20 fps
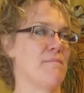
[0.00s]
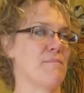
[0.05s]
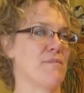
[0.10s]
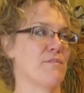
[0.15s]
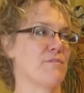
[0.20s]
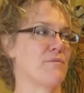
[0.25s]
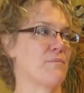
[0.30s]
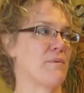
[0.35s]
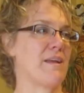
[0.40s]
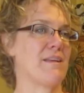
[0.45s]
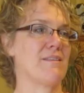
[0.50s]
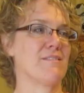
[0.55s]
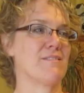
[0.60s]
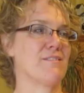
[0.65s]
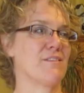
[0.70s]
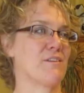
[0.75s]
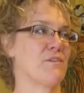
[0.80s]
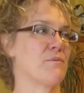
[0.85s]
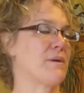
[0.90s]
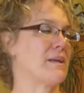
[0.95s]
There's ways
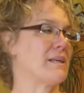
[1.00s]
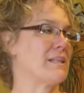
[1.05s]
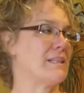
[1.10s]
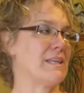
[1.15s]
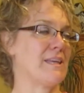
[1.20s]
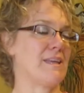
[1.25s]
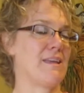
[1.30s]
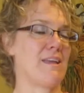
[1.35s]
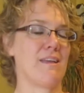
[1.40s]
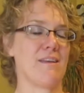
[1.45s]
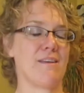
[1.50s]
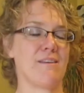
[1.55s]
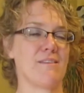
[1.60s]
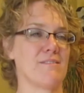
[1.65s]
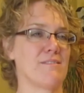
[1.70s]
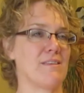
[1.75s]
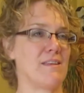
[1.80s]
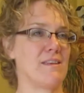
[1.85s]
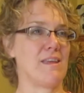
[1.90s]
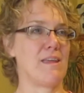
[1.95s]
to quickly
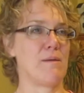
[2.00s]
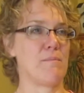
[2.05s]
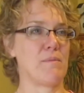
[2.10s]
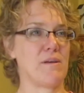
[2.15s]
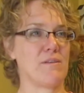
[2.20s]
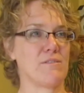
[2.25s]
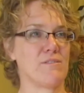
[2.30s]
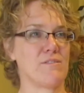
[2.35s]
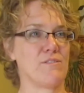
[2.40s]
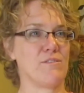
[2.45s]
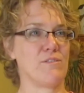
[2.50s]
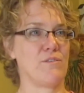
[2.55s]
send emails